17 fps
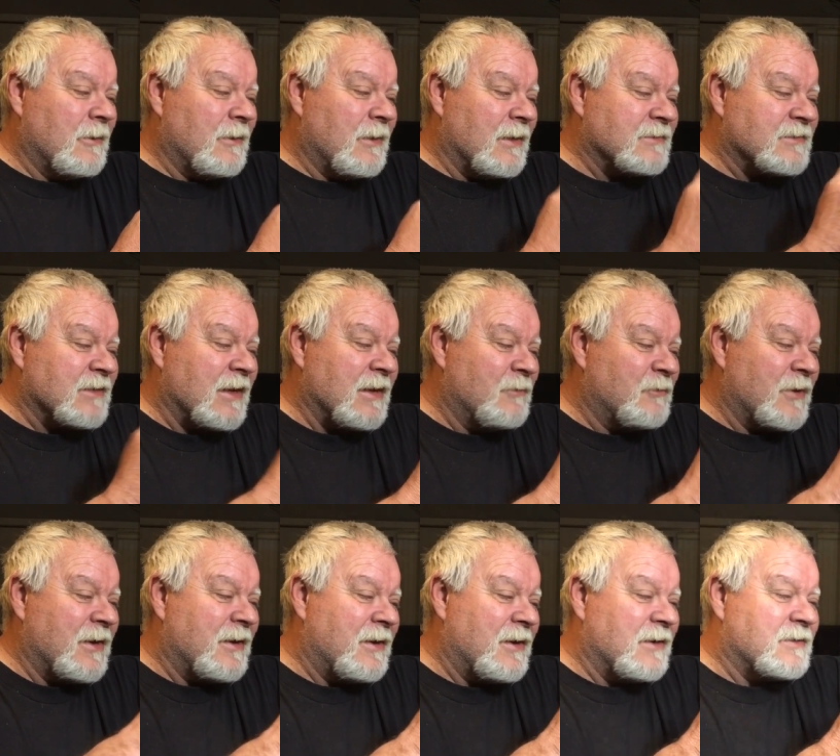as I went
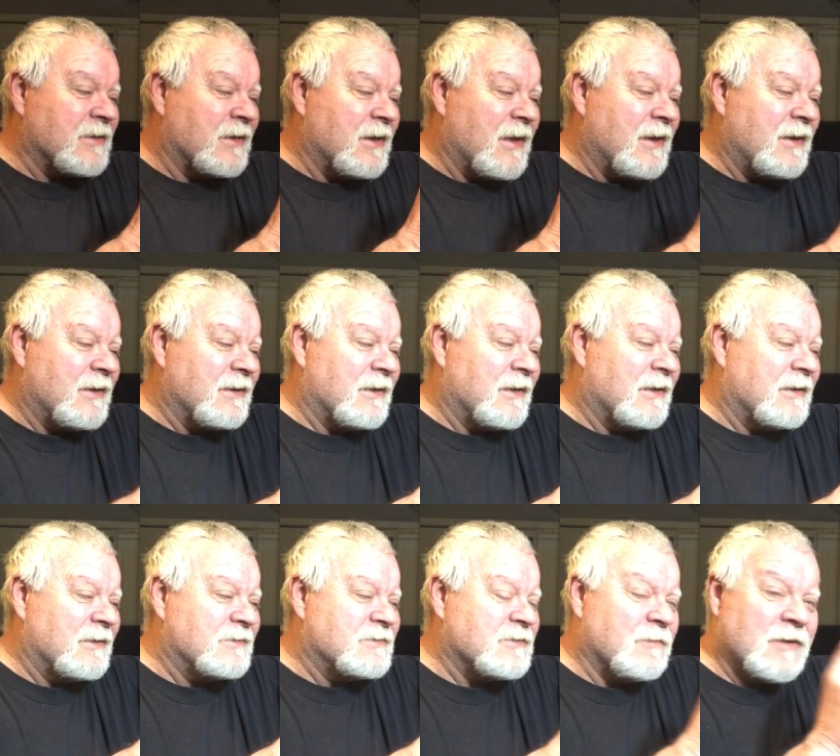in there tonight,
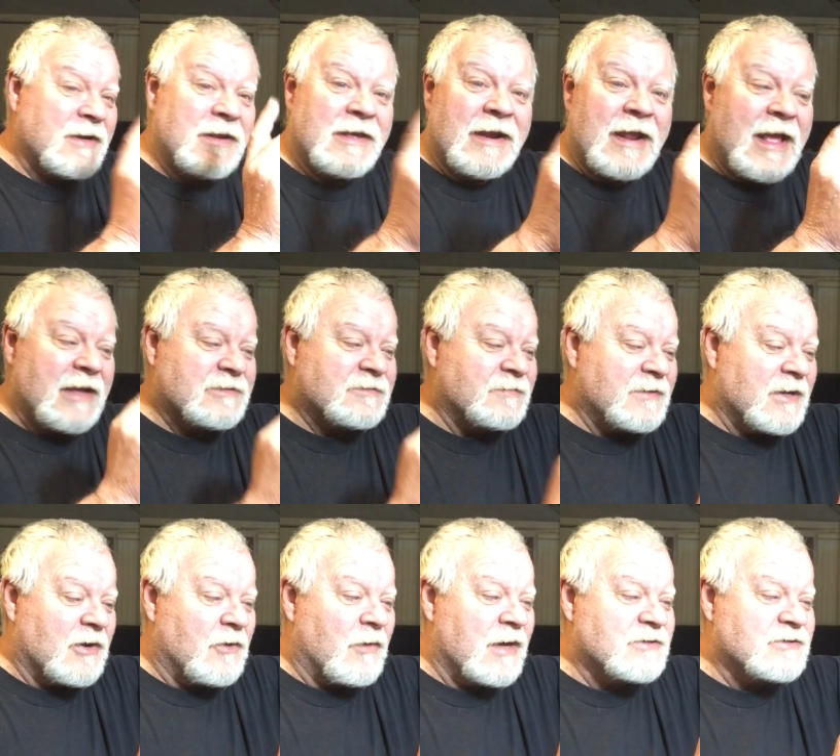uh, somebody had asked me a
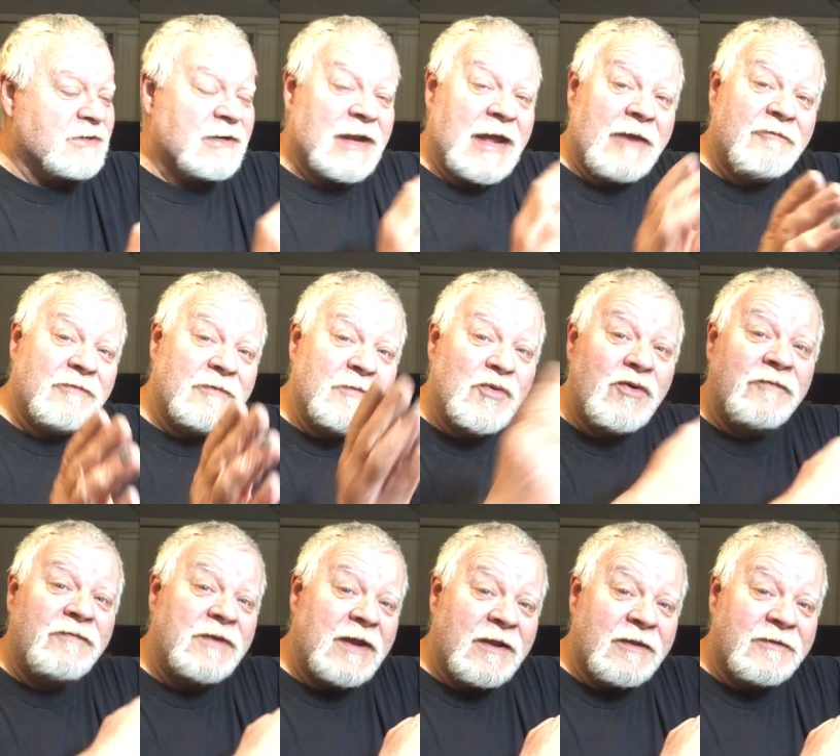question. I removed
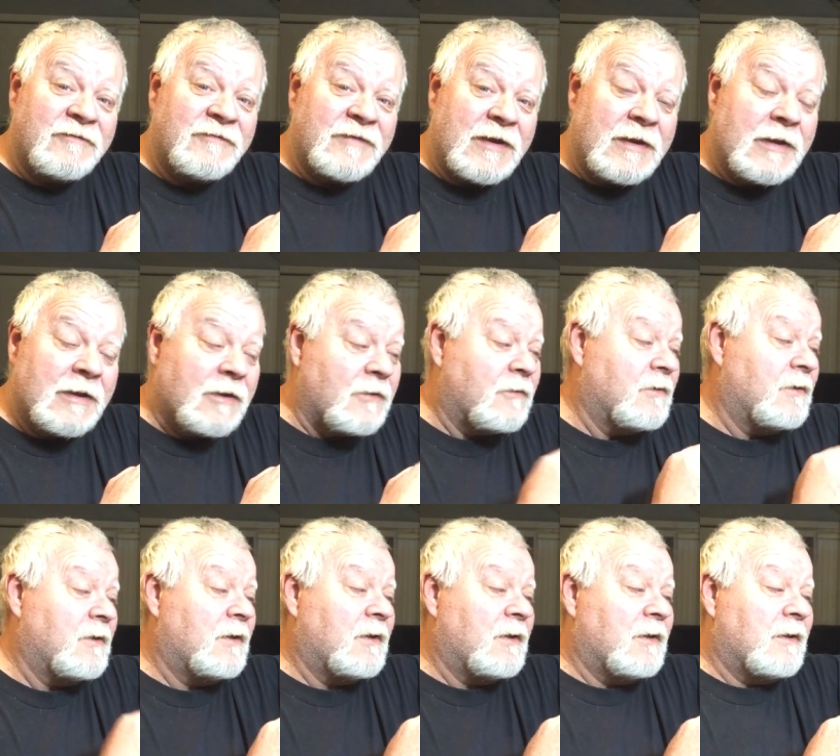the other video
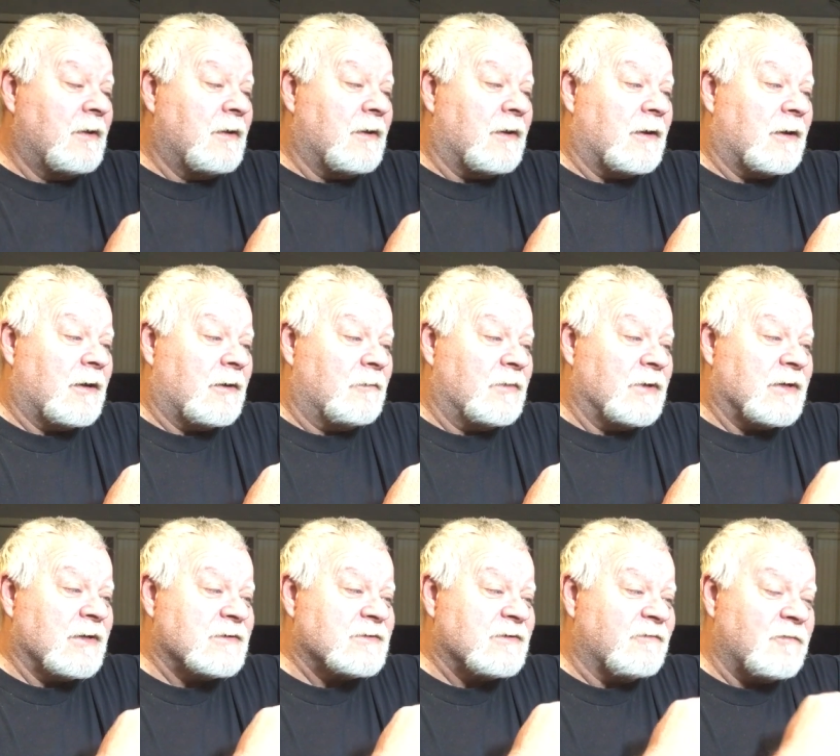uh,
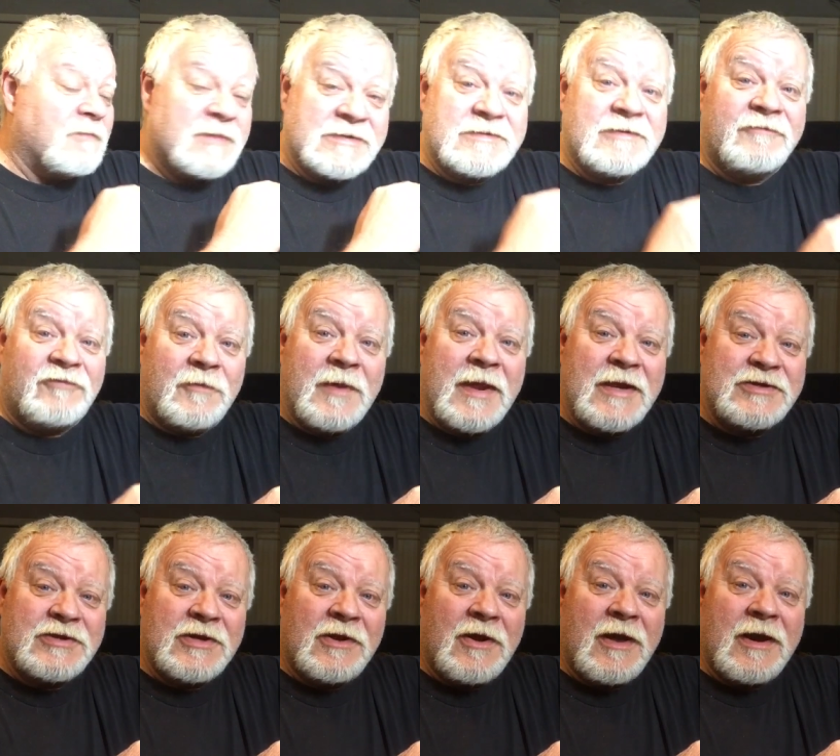because of the
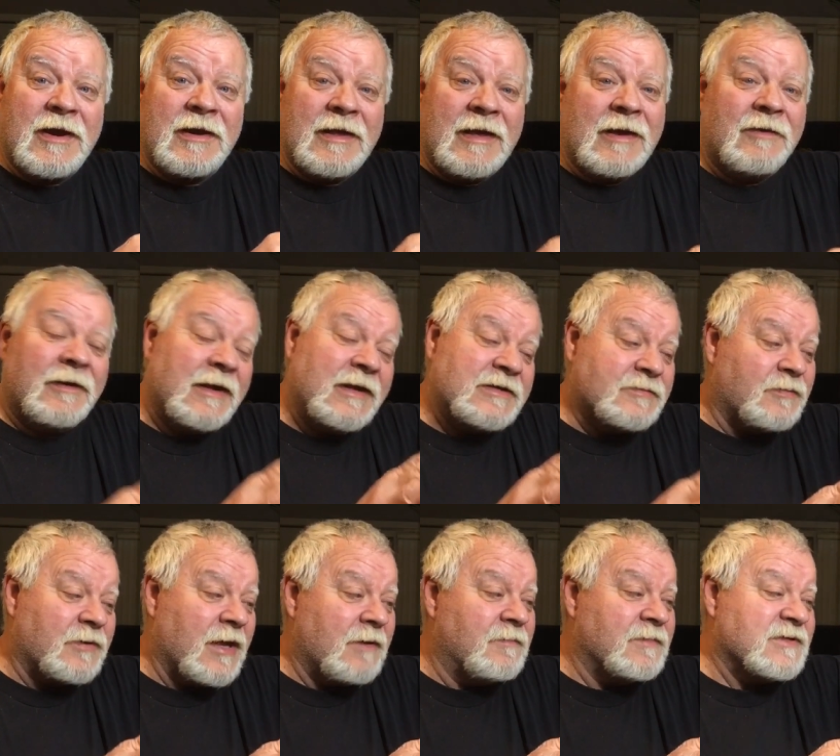misinformation on it. I don't like
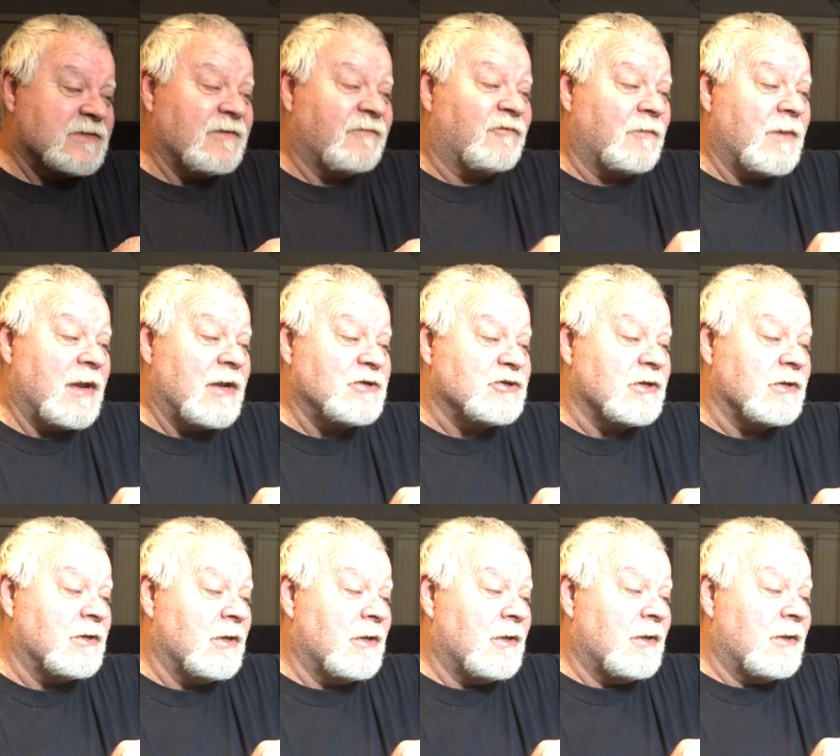spreading misinformation.
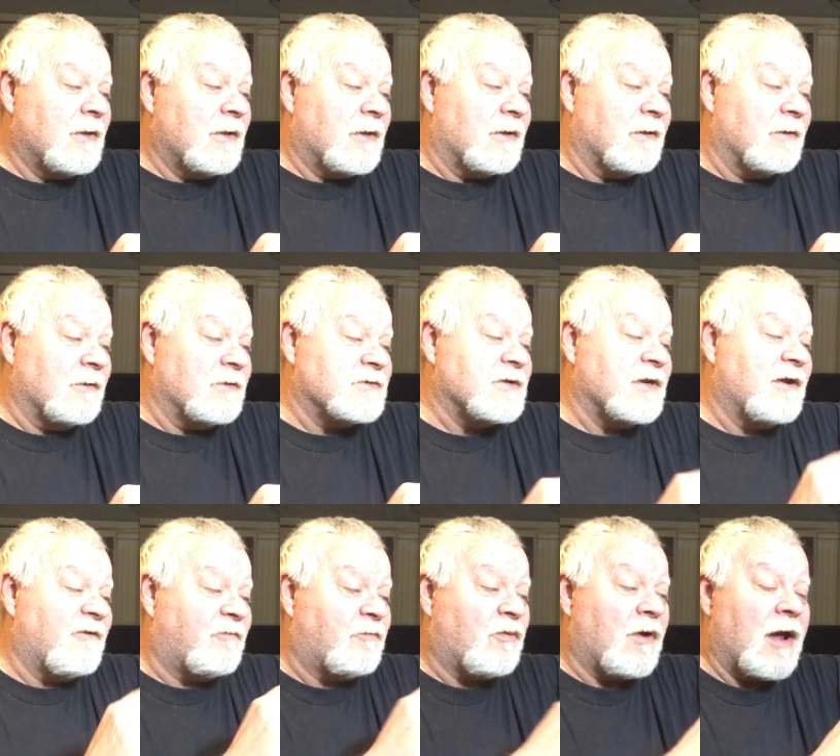Uh, there's
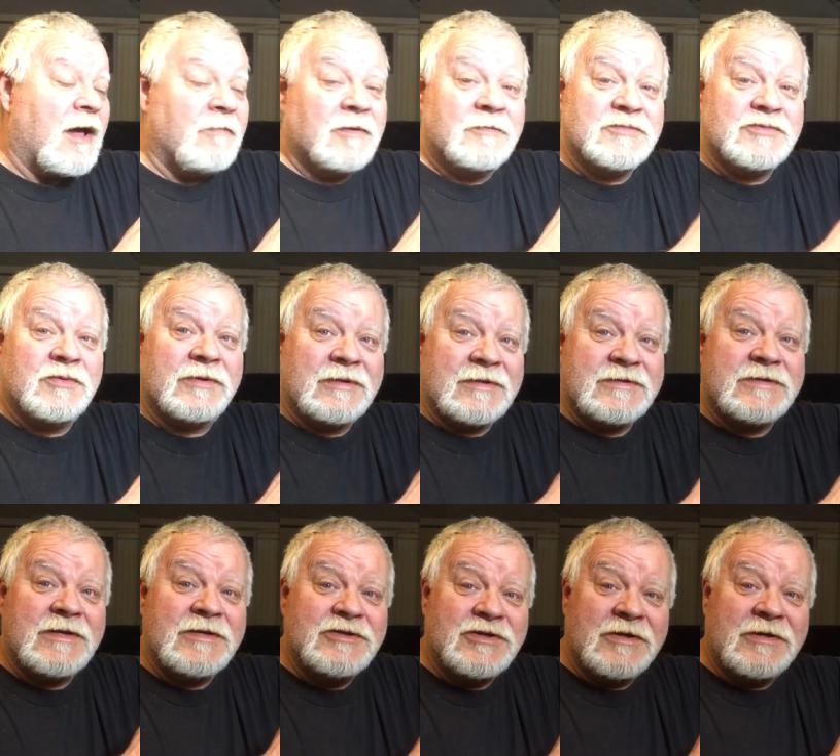enough problems with this
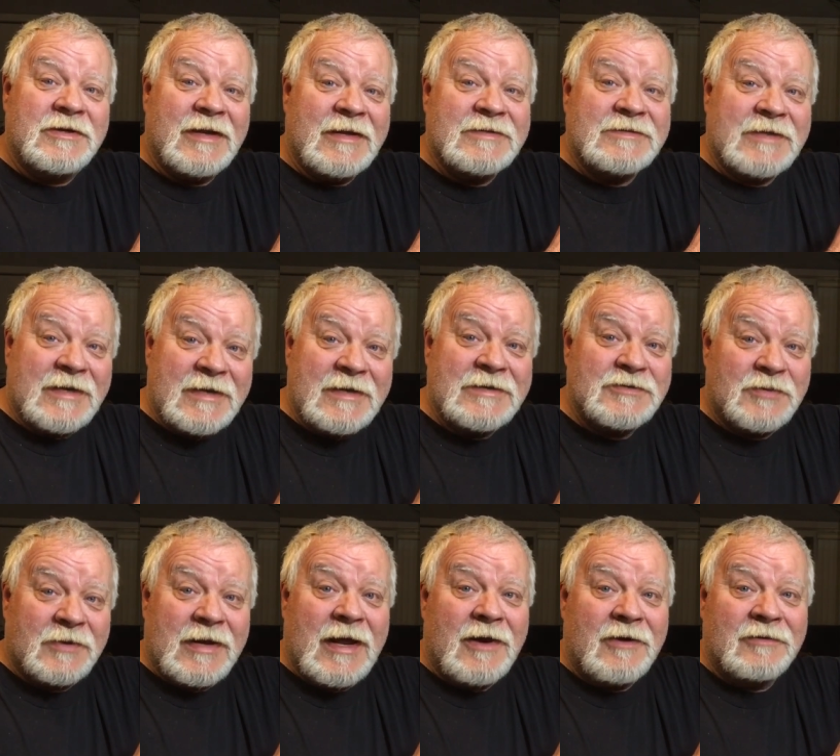engine as it is
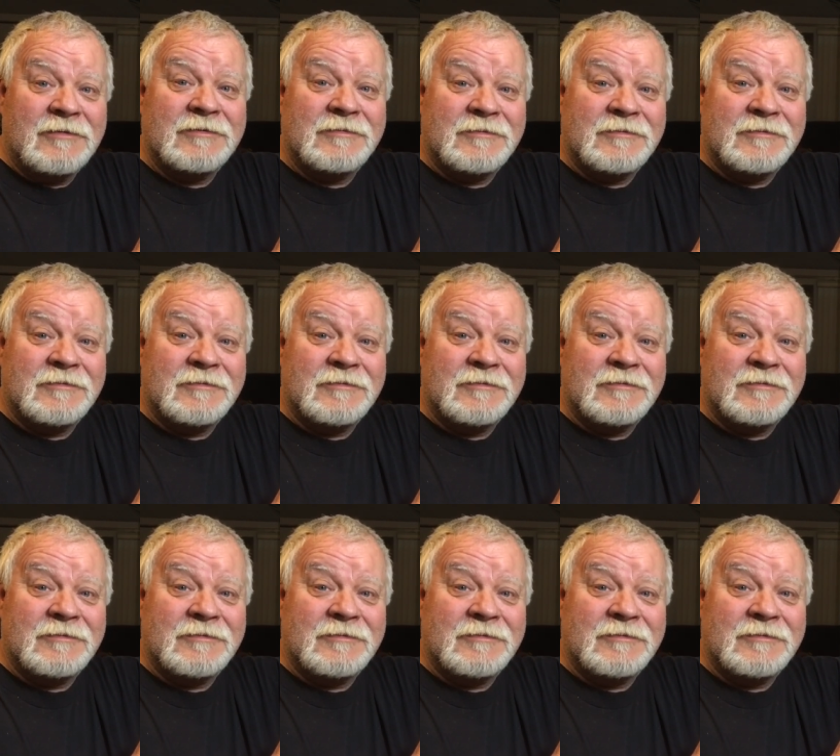without